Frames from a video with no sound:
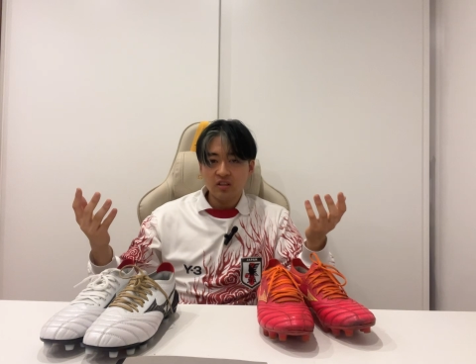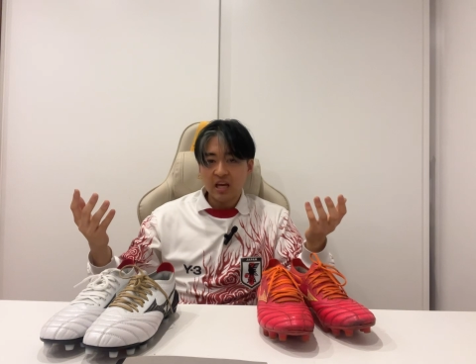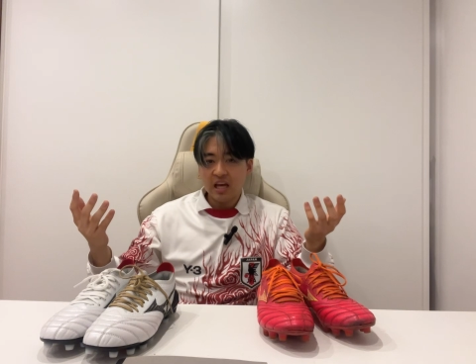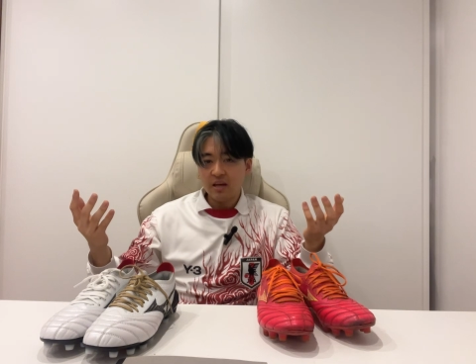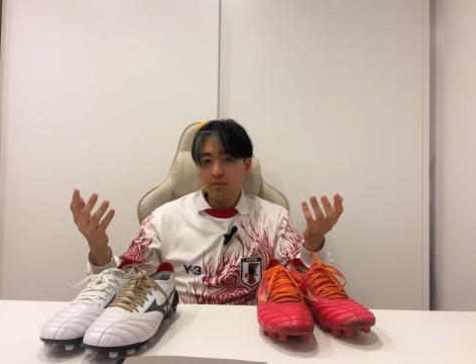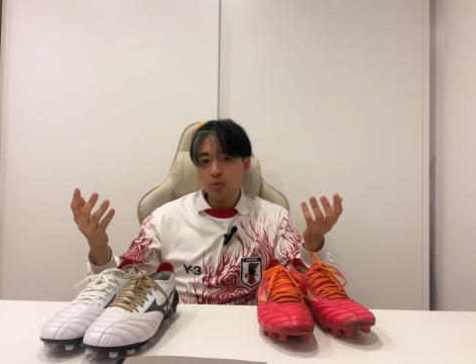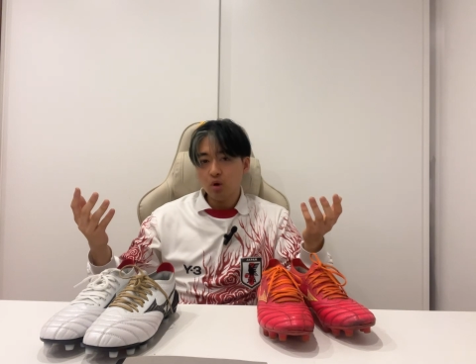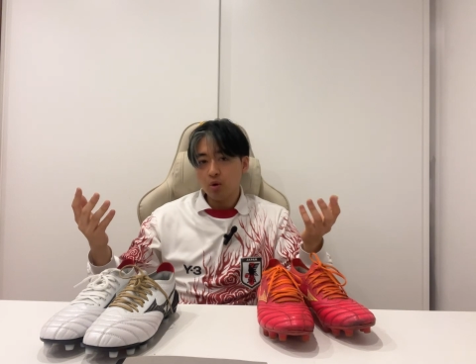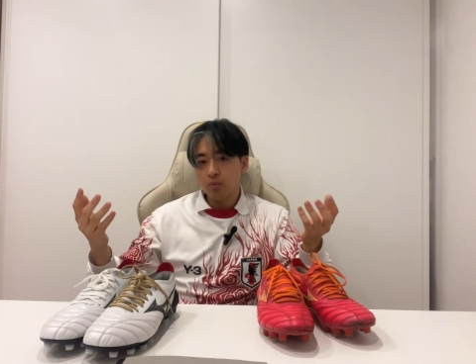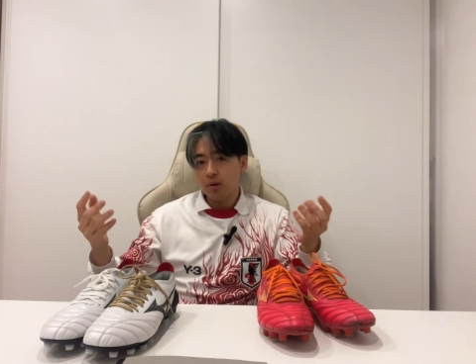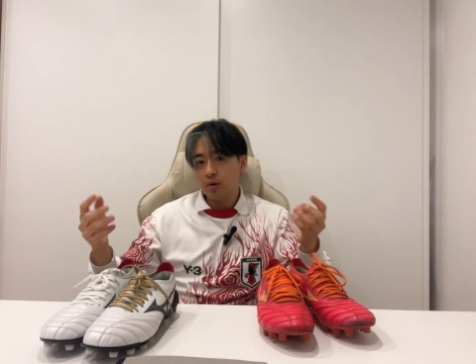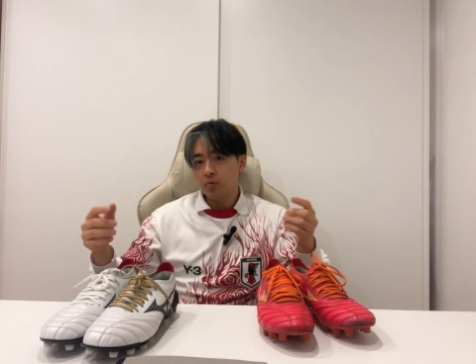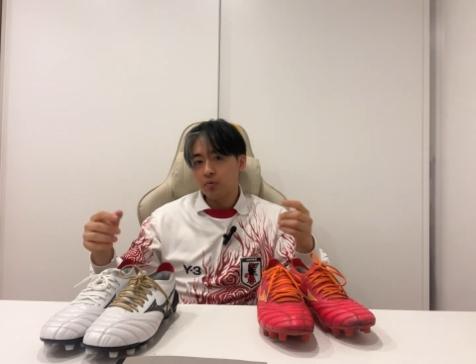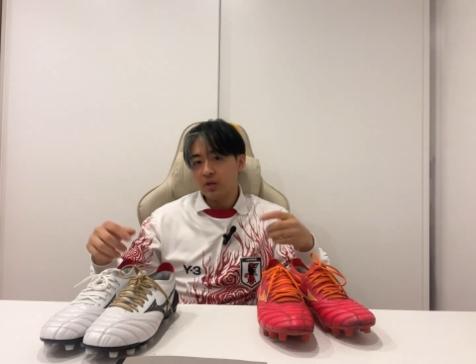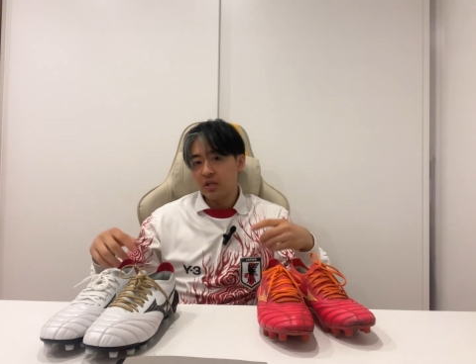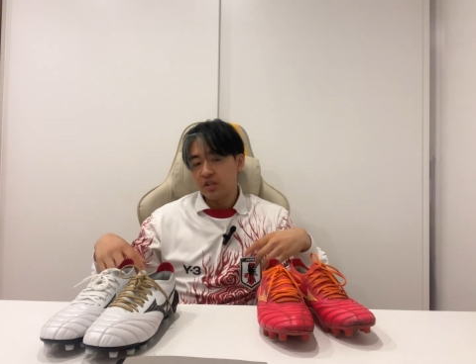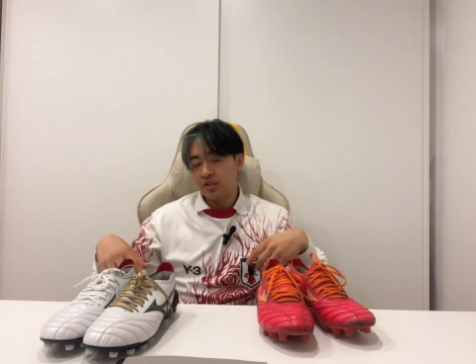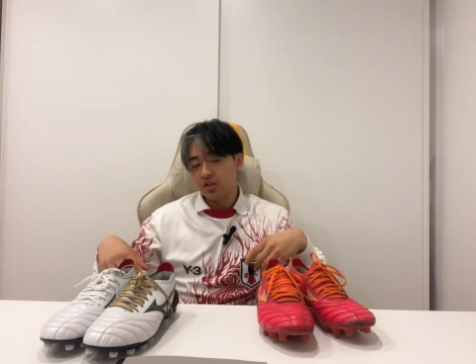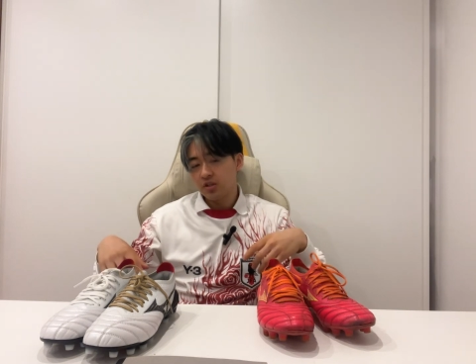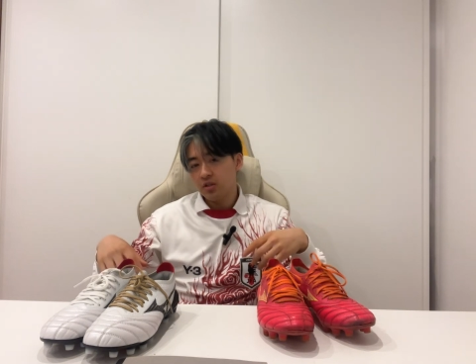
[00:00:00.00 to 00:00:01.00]
a name of a
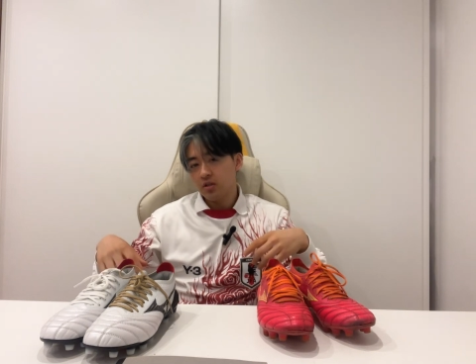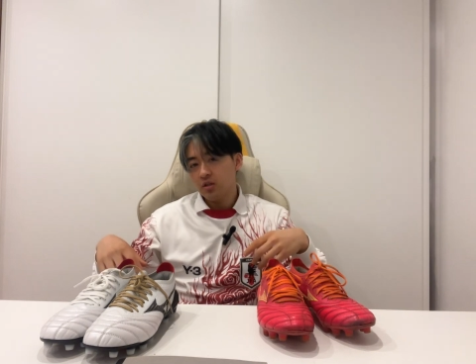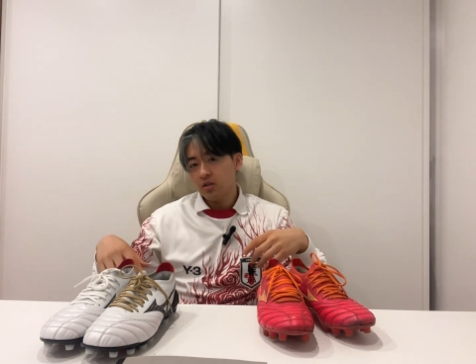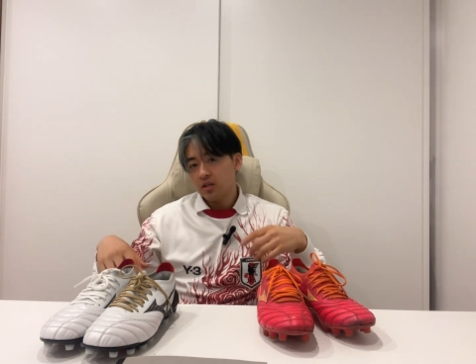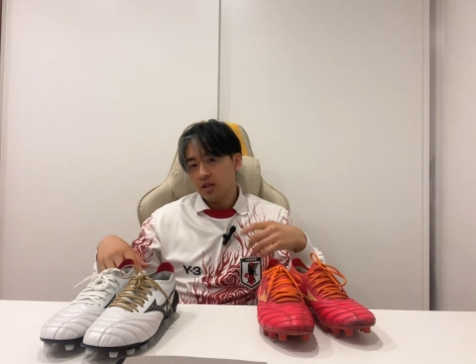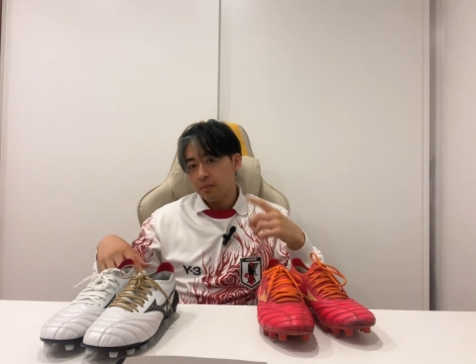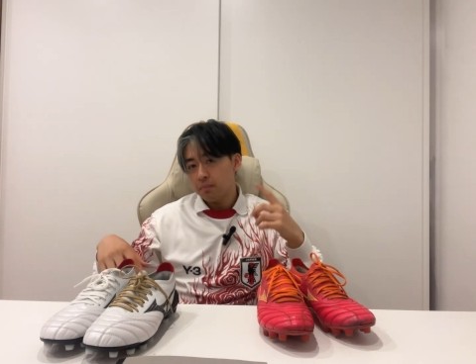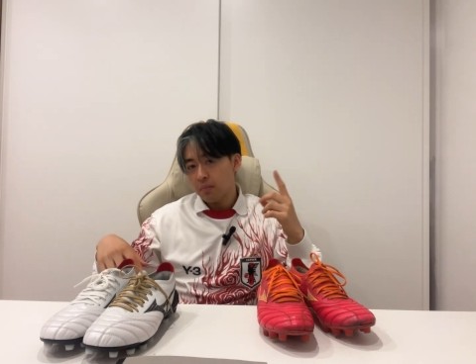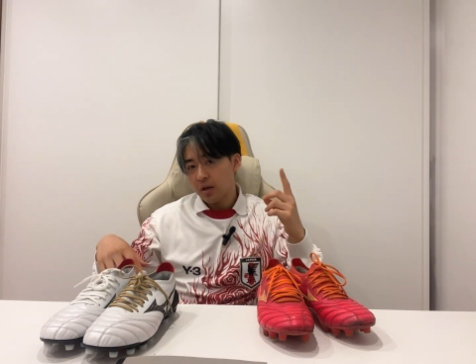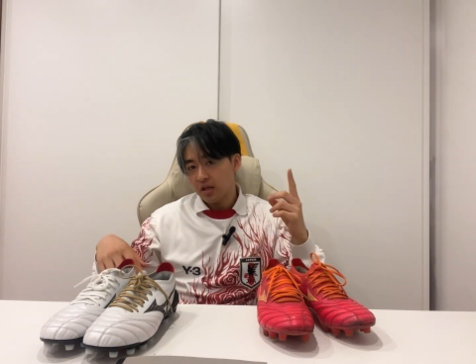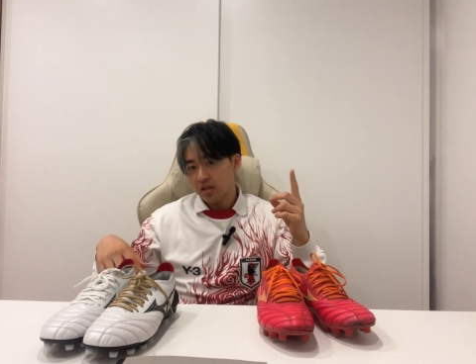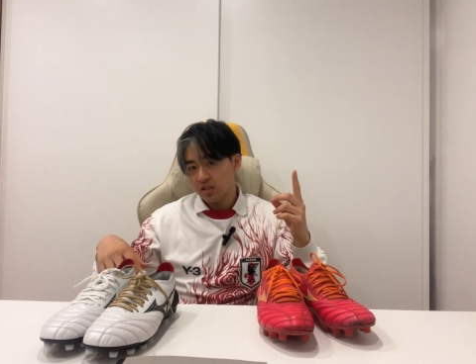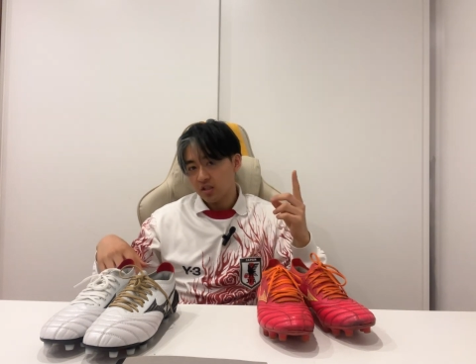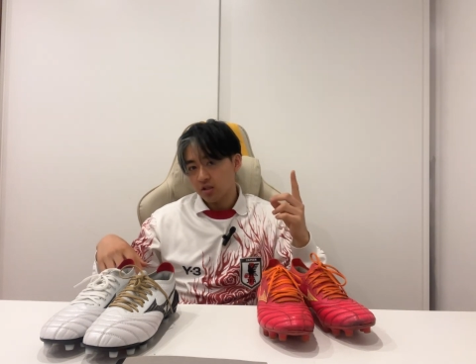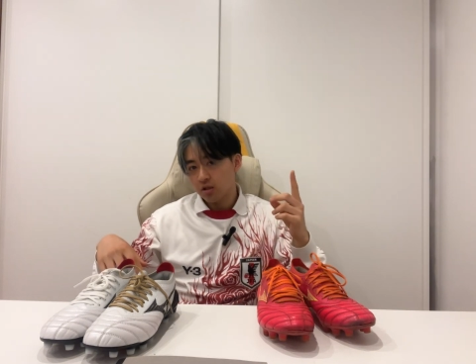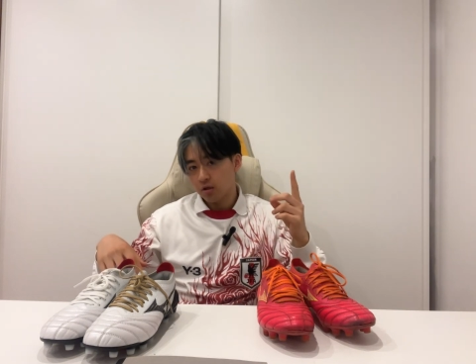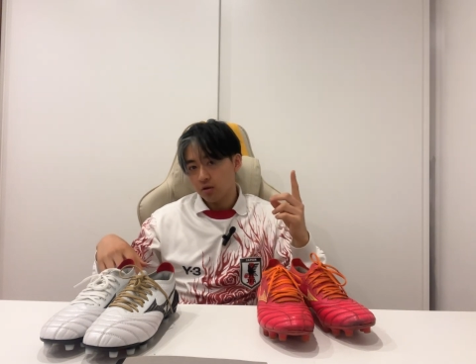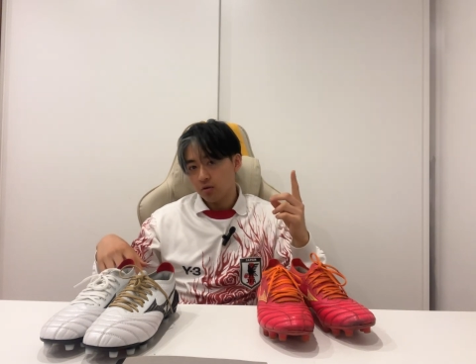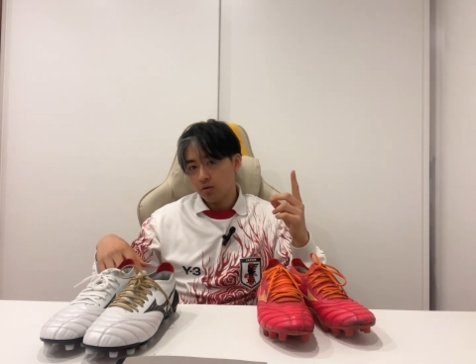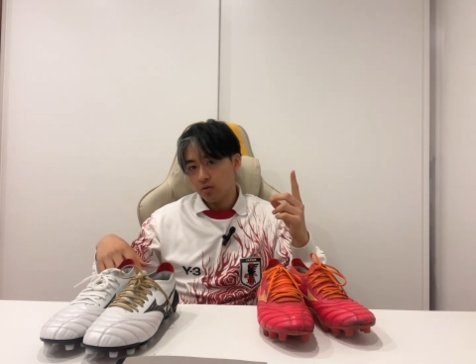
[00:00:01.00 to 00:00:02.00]
region in
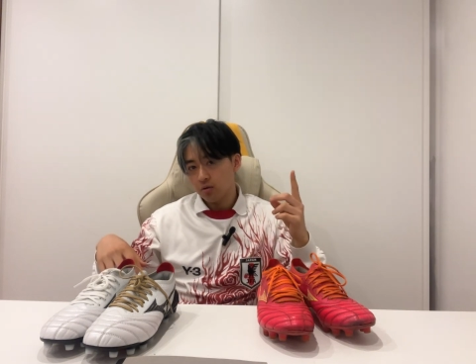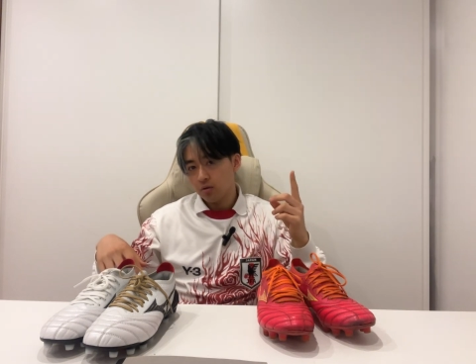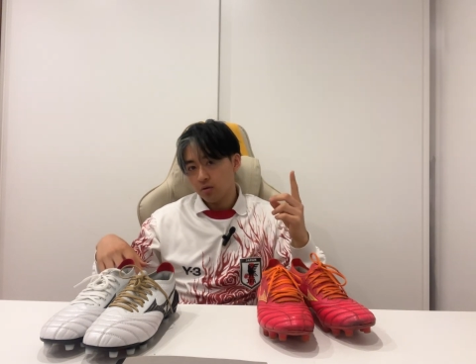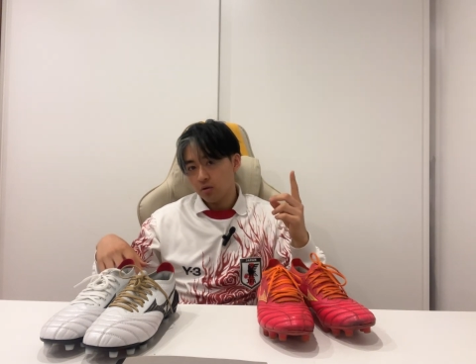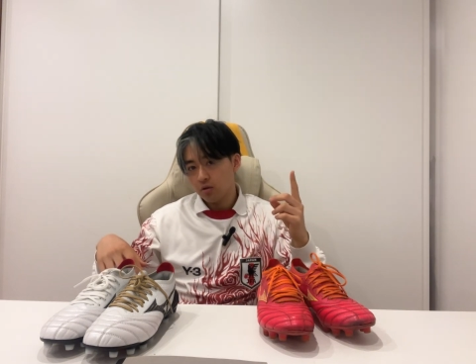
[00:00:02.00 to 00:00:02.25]
Mexico.